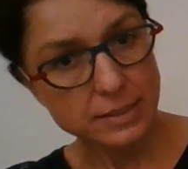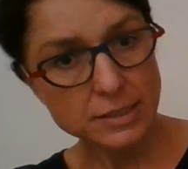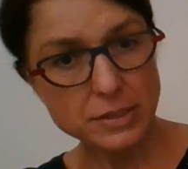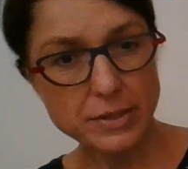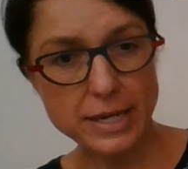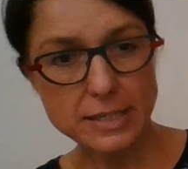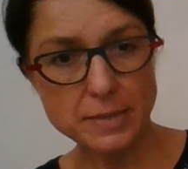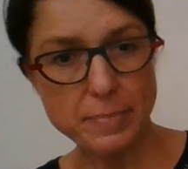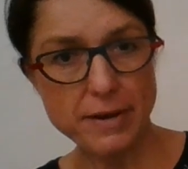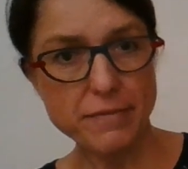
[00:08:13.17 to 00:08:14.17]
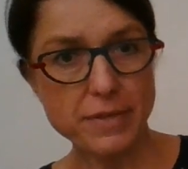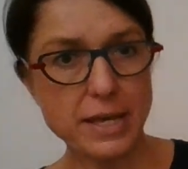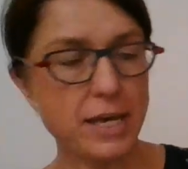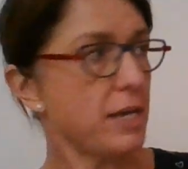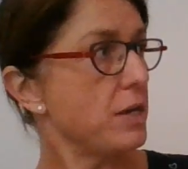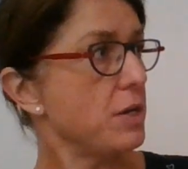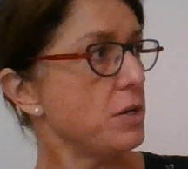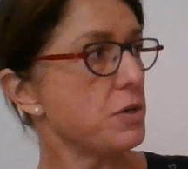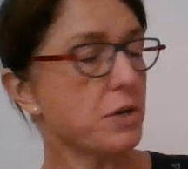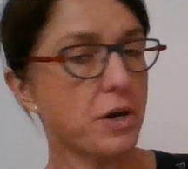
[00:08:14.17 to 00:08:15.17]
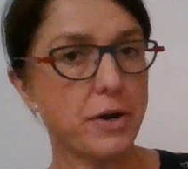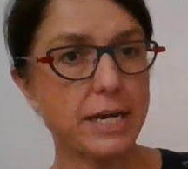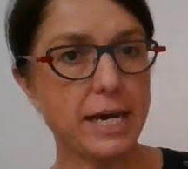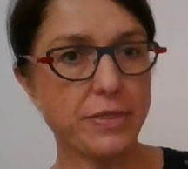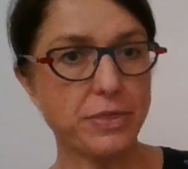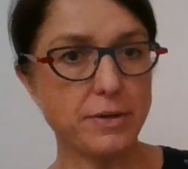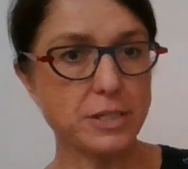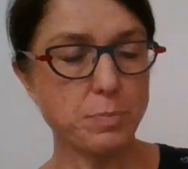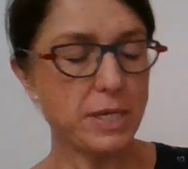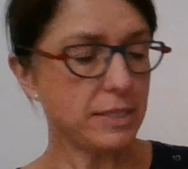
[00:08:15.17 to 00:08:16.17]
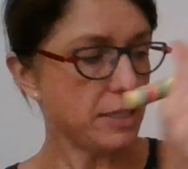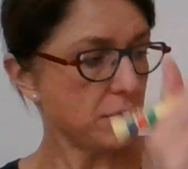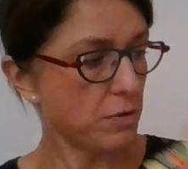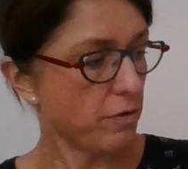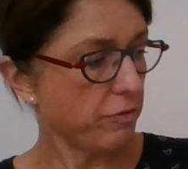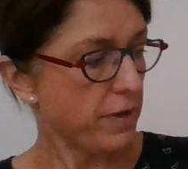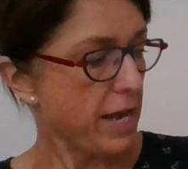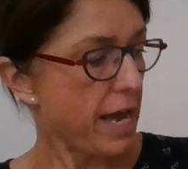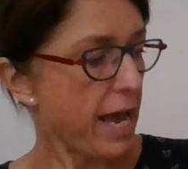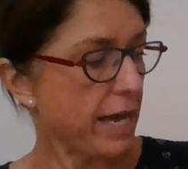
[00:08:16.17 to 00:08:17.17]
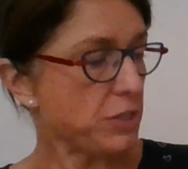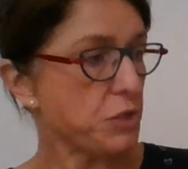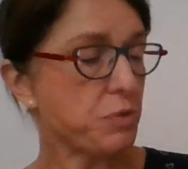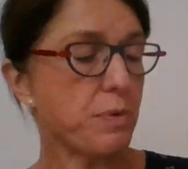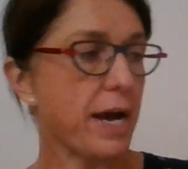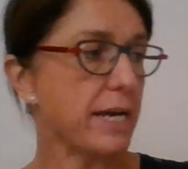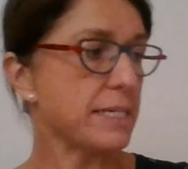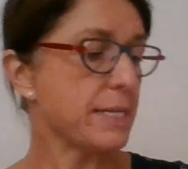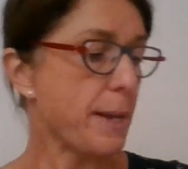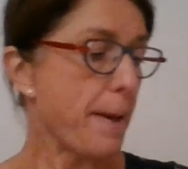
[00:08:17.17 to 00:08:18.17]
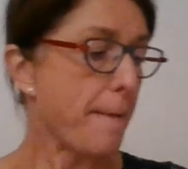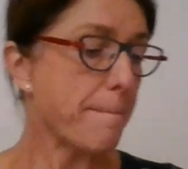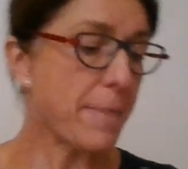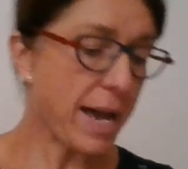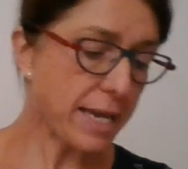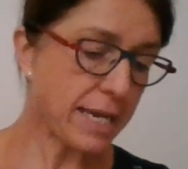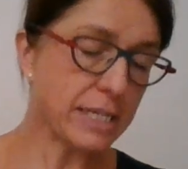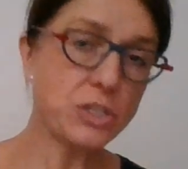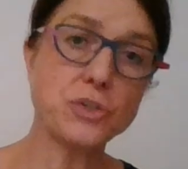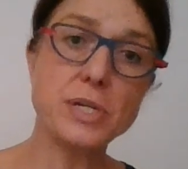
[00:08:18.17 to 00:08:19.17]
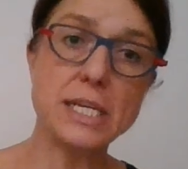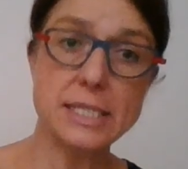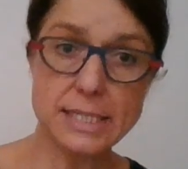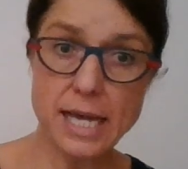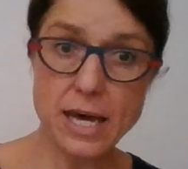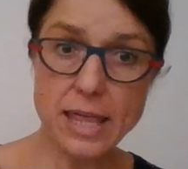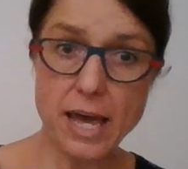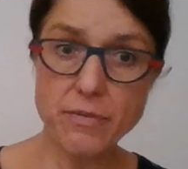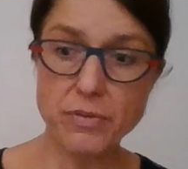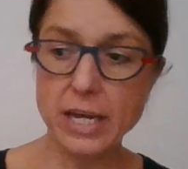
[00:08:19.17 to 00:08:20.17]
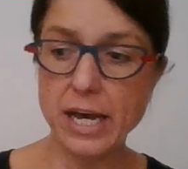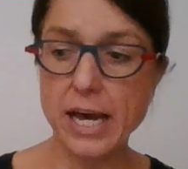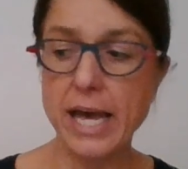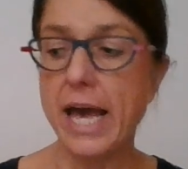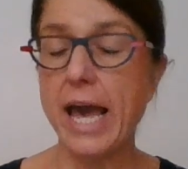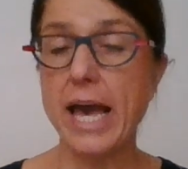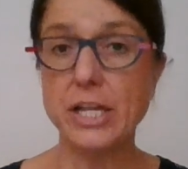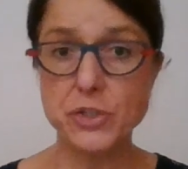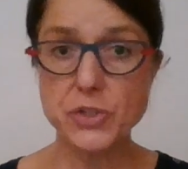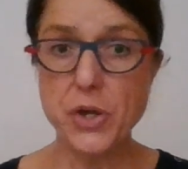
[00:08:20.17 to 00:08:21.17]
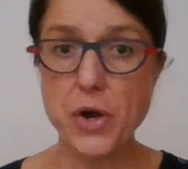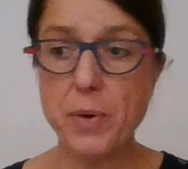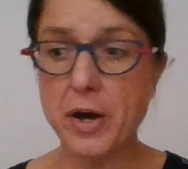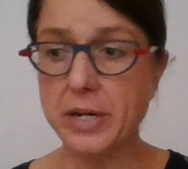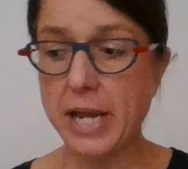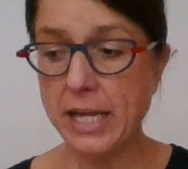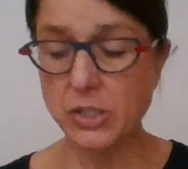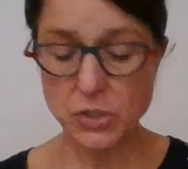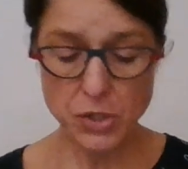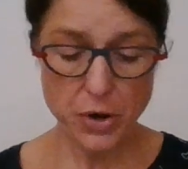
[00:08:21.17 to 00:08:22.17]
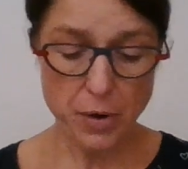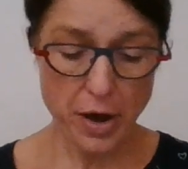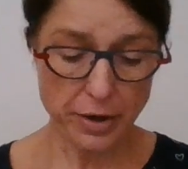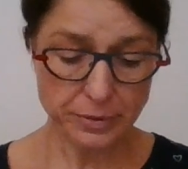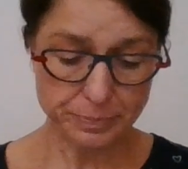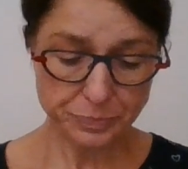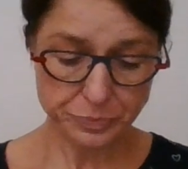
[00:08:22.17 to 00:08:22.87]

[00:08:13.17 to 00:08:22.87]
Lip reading: so that it's above there. You go and cut those pieces off and you write my country, South Africa, and so on and so on.